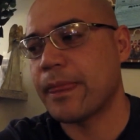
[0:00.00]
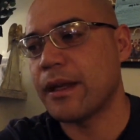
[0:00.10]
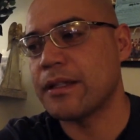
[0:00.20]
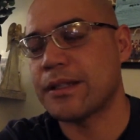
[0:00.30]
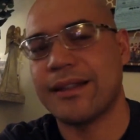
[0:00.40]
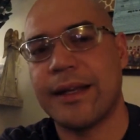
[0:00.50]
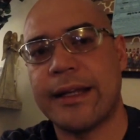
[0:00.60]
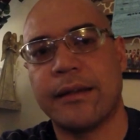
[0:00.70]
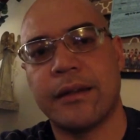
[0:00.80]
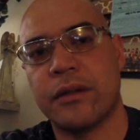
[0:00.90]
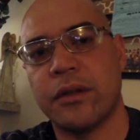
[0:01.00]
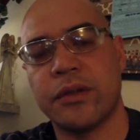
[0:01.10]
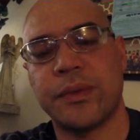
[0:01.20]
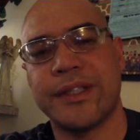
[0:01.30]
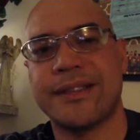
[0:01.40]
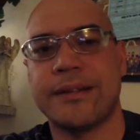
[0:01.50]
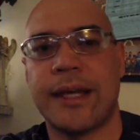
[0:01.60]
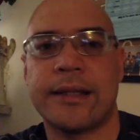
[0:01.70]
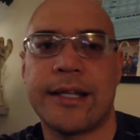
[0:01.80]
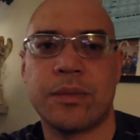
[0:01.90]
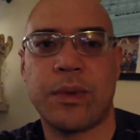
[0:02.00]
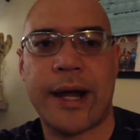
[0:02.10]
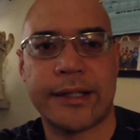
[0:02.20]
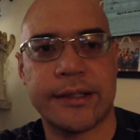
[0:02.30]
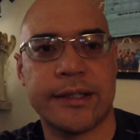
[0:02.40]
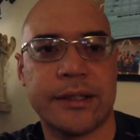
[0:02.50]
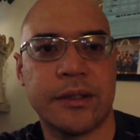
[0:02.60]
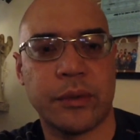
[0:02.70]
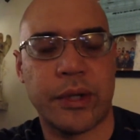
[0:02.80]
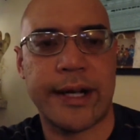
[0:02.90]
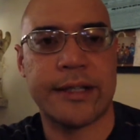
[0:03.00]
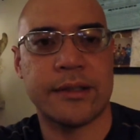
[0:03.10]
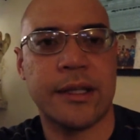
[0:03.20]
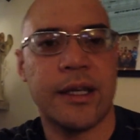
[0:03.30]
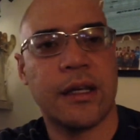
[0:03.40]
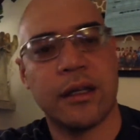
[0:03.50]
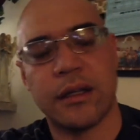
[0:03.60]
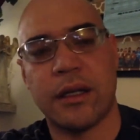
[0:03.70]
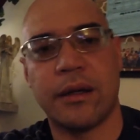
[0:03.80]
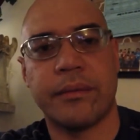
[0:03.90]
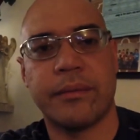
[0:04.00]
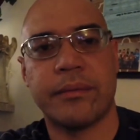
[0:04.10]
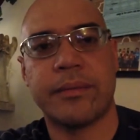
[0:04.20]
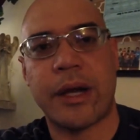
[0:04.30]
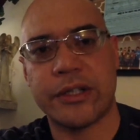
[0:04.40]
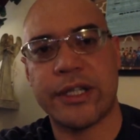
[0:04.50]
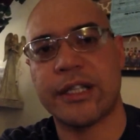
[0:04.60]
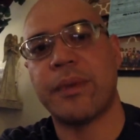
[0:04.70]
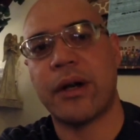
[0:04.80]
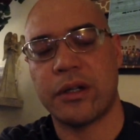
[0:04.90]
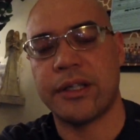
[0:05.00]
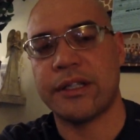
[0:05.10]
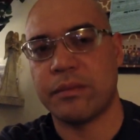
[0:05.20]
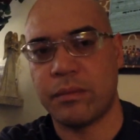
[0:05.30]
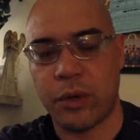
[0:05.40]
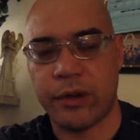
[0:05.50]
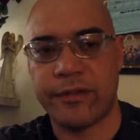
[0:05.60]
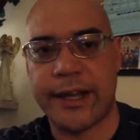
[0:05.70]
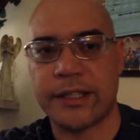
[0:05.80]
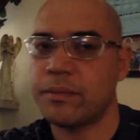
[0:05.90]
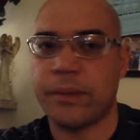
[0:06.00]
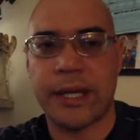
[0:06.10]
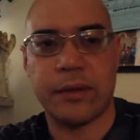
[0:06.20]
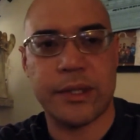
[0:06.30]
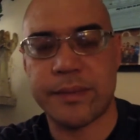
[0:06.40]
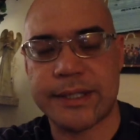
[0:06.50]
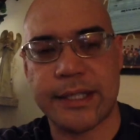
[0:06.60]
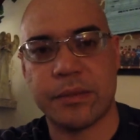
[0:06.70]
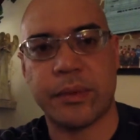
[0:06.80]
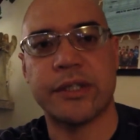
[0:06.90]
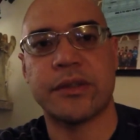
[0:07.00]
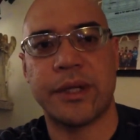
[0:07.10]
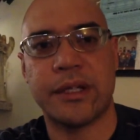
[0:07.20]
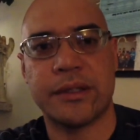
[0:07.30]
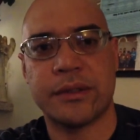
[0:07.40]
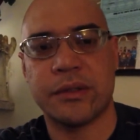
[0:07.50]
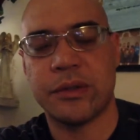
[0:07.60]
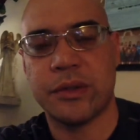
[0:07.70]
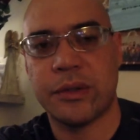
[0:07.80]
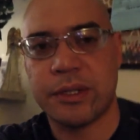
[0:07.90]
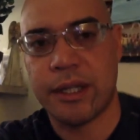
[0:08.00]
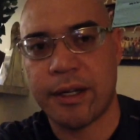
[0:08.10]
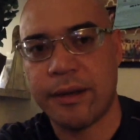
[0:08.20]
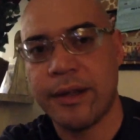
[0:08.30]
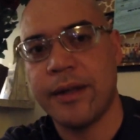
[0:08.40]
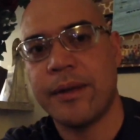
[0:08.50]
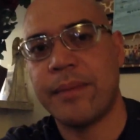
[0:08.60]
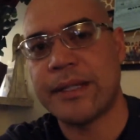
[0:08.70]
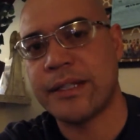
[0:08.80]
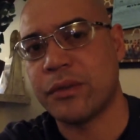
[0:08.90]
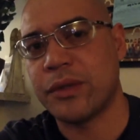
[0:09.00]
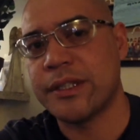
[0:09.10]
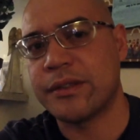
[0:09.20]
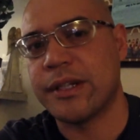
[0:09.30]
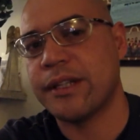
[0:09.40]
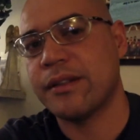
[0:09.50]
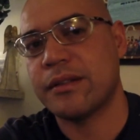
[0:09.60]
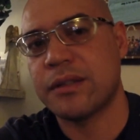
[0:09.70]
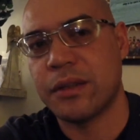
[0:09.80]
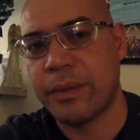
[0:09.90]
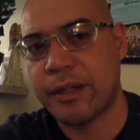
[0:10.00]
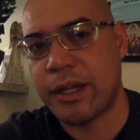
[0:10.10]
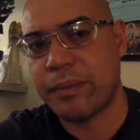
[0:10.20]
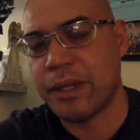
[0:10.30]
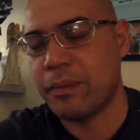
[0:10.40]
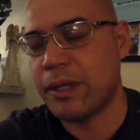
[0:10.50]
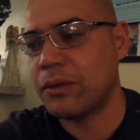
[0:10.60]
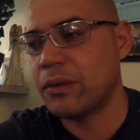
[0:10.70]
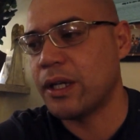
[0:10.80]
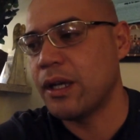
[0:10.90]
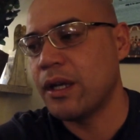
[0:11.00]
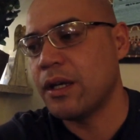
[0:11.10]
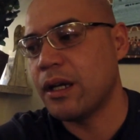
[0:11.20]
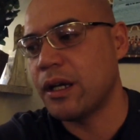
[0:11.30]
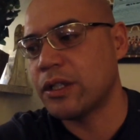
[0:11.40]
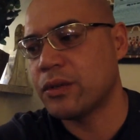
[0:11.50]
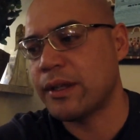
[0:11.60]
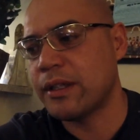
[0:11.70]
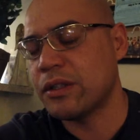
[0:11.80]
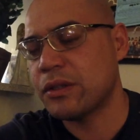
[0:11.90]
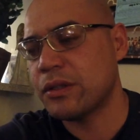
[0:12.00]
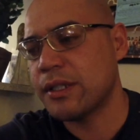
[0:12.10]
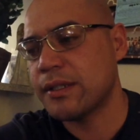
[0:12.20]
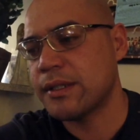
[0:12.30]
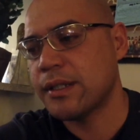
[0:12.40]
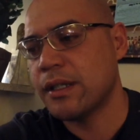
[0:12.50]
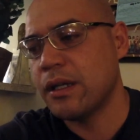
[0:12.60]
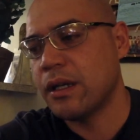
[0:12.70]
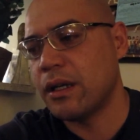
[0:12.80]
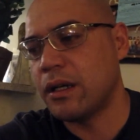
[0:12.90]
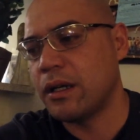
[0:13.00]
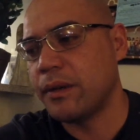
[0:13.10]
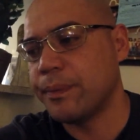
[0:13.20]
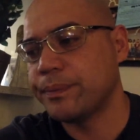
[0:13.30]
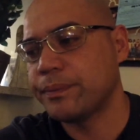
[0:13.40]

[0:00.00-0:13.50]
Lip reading: It's just those ones take less practice, whereas power snatch, power clean, more advanced. But anyways, besides the point. So we're gonna do those basic 3s, right? So that'll be the big 3. Strength endurance. I